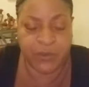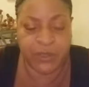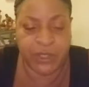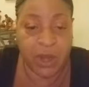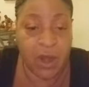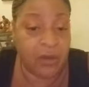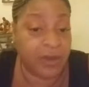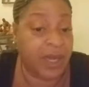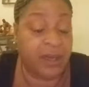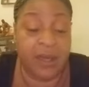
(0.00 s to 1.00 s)
which I call
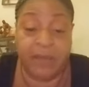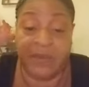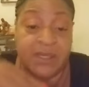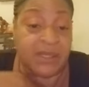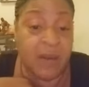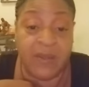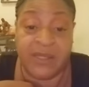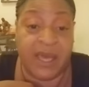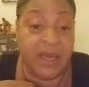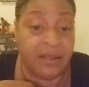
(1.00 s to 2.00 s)
gatekeepers because I was
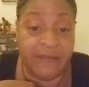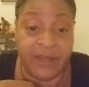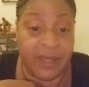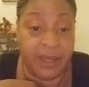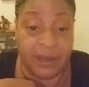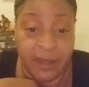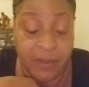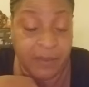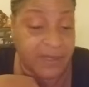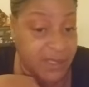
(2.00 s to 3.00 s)
a hell of a
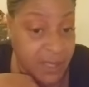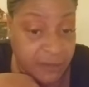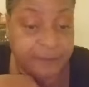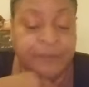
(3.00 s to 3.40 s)
gatekeeper myself.